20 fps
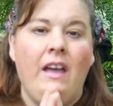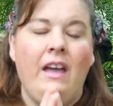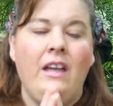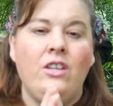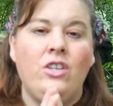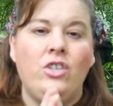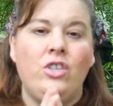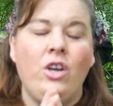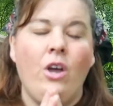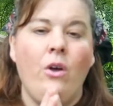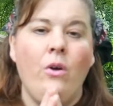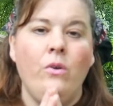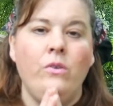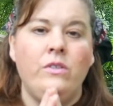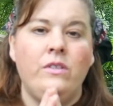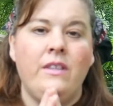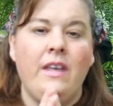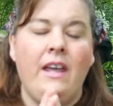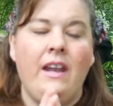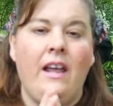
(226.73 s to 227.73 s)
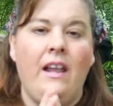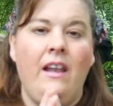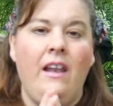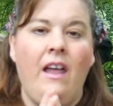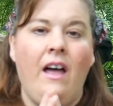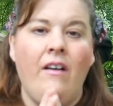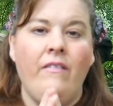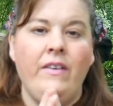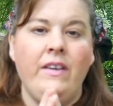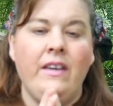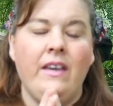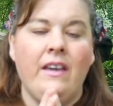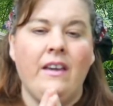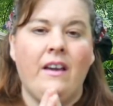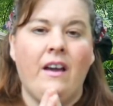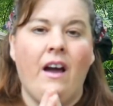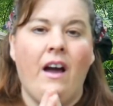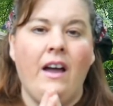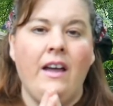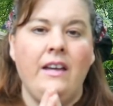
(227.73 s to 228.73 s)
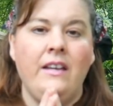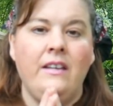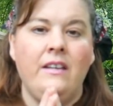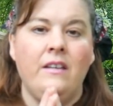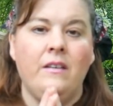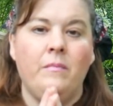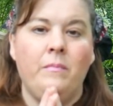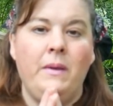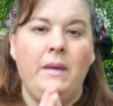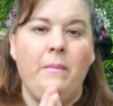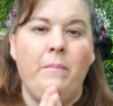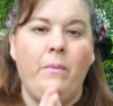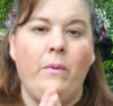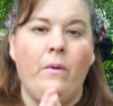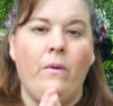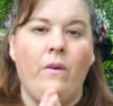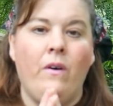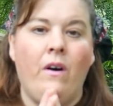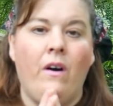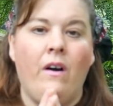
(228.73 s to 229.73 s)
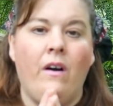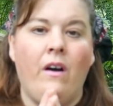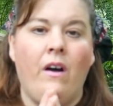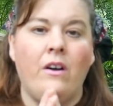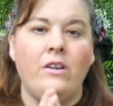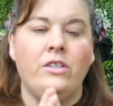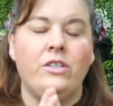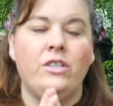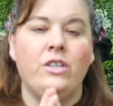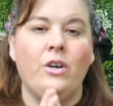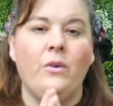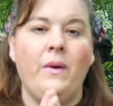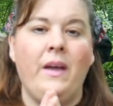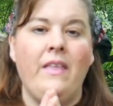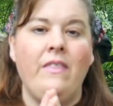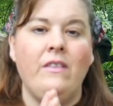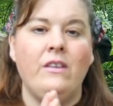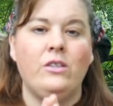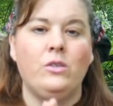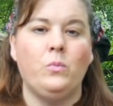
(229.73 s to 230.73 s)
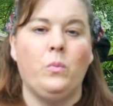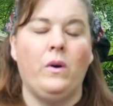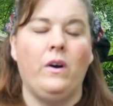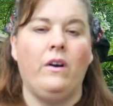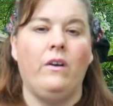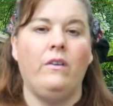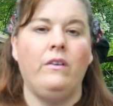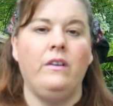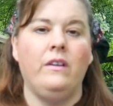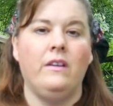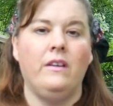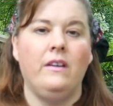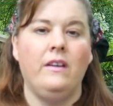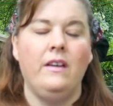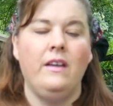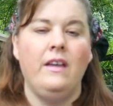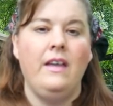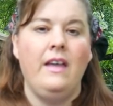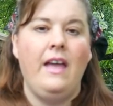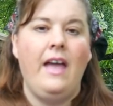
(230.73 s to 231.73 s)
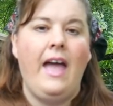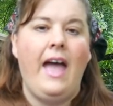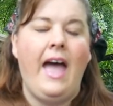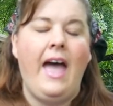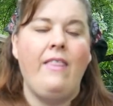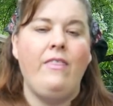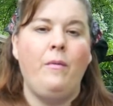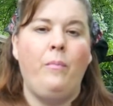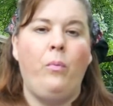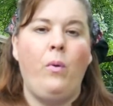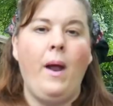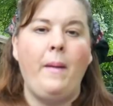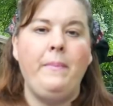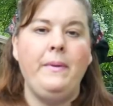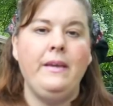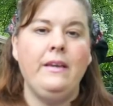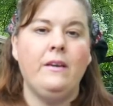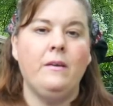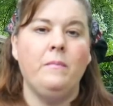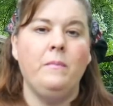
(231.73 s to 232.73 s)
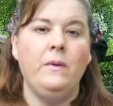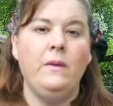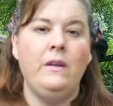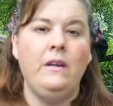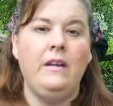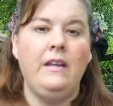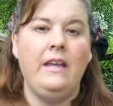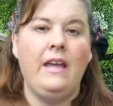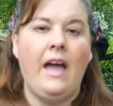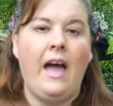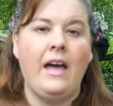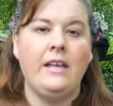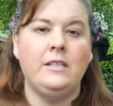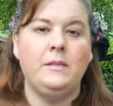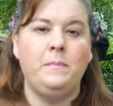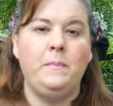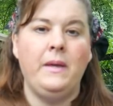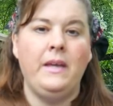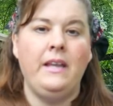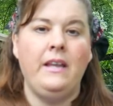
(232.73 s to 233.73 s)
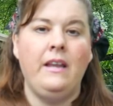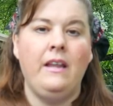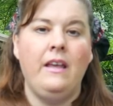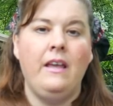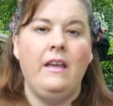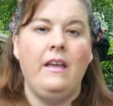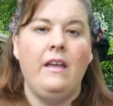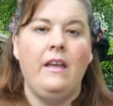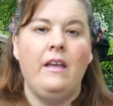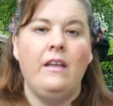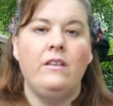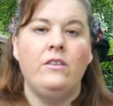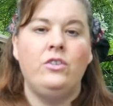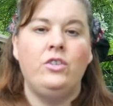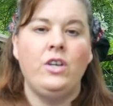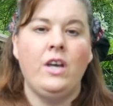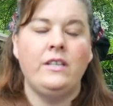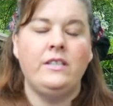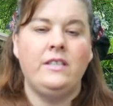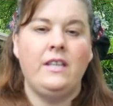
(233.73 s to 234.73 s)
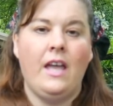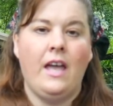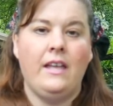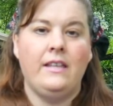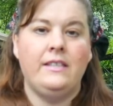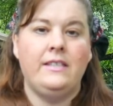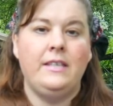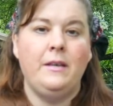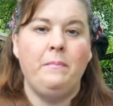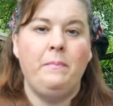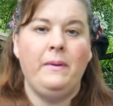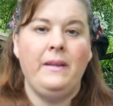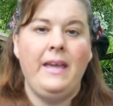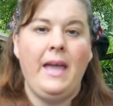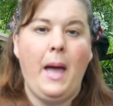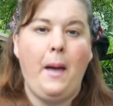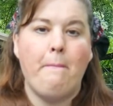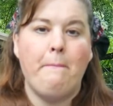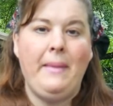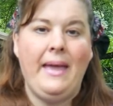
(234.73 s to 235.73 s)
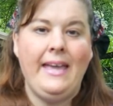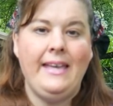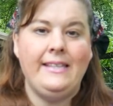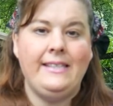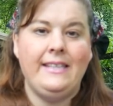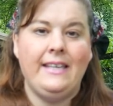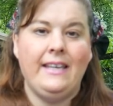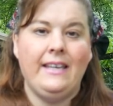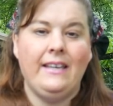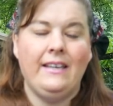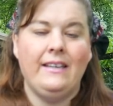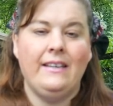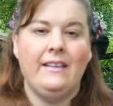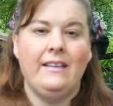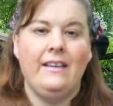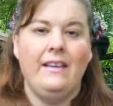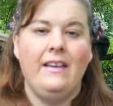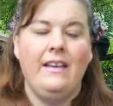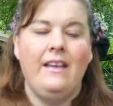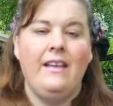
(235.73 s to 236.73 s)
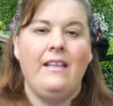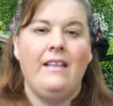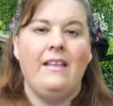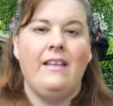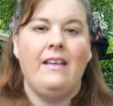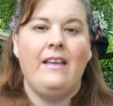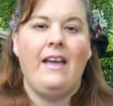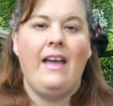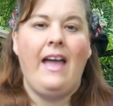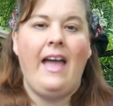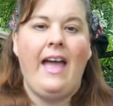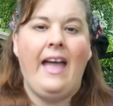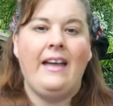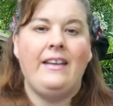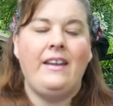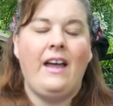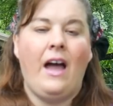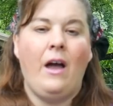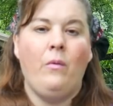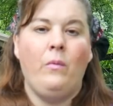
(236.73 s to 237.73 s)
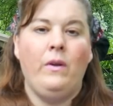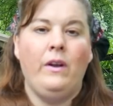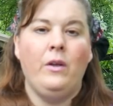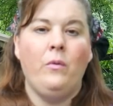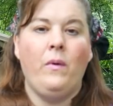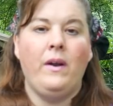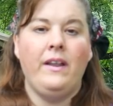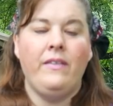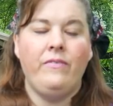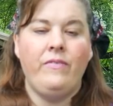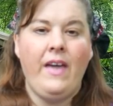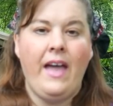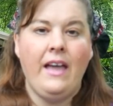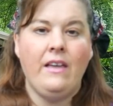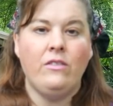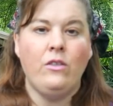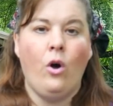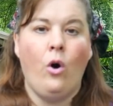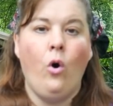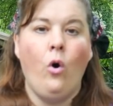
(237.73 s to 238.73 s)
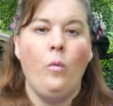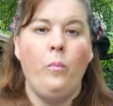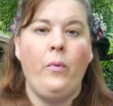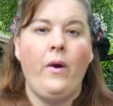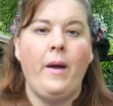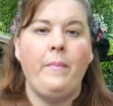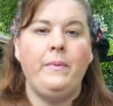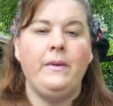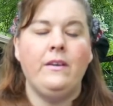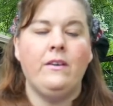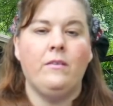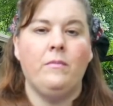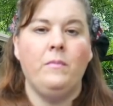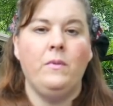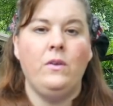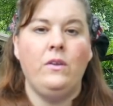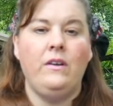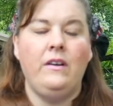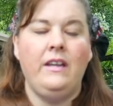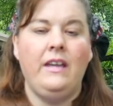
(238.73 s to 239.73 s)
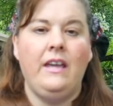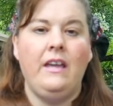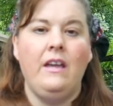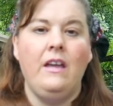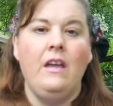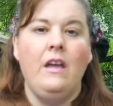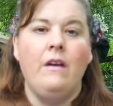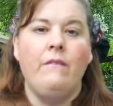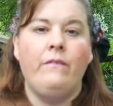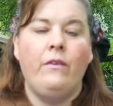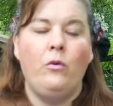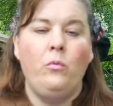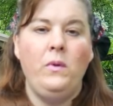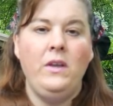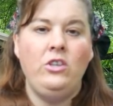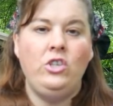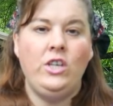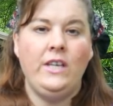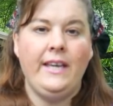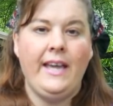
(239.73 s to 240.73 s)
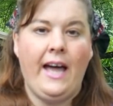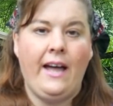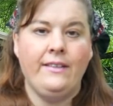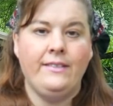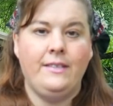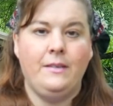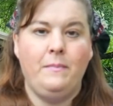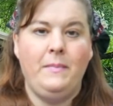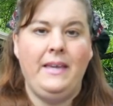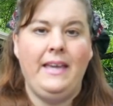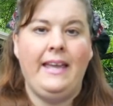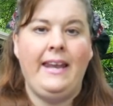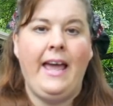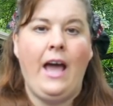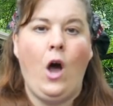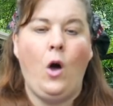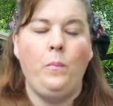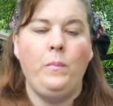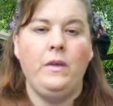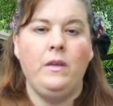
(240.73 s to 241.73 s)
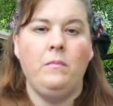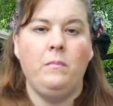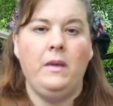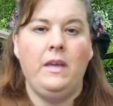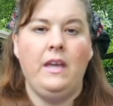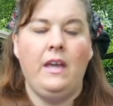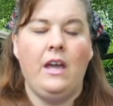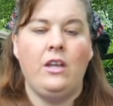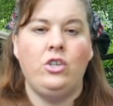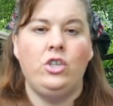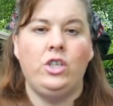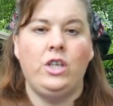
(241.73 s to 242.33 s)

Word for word: It shows that a loving and kind people are still in this world, and the prepping community has been just simply amazing. And I really want to thank the whole prepping community for reaching out to me and helping me and